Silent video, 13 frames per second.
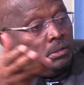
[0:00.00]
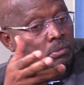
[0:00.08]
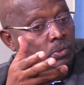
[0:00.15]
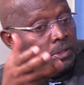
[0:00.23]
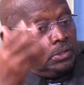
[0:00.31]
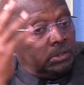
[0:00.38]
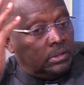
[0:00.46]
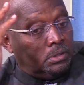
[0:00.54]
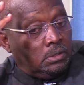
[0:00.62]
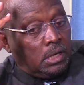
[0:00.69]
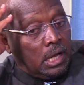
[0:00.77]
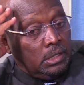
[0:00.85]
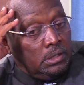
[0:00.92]
which
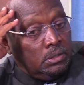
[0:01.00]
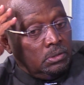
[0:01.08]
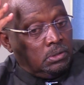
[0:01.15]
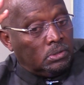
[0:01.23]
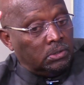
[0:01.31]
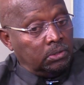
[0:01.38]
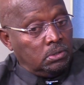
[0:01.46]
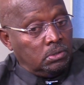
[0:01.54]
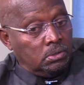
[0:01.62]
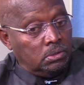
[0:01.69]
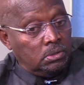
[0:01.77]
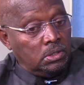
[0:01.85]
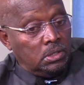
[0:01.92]
I did not know.